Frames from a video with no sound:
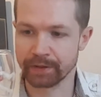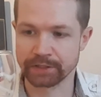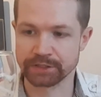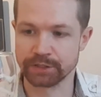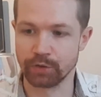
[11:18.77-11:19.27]

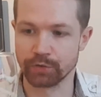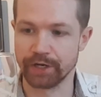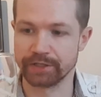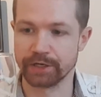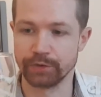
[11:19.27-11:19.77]
It's so
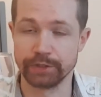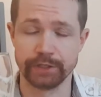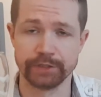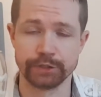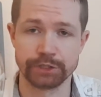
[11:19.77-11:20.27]
great. I really
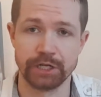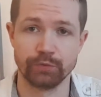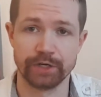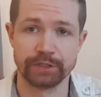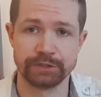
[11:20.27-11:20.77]
understand
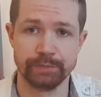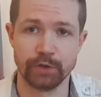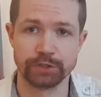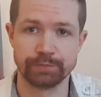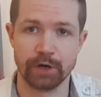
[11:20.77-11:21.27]
why it's the
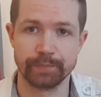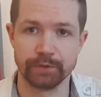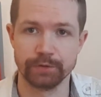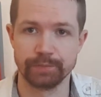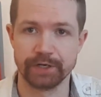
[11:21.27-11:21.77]
most
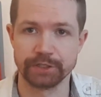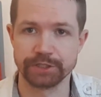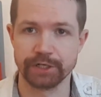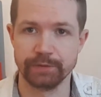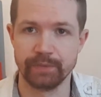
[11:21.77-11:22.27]
popular beer
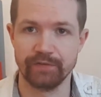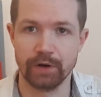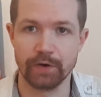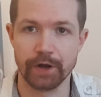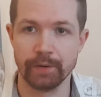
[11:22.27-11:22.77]
style in
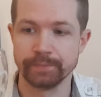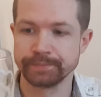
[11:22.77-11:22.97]
Bavaria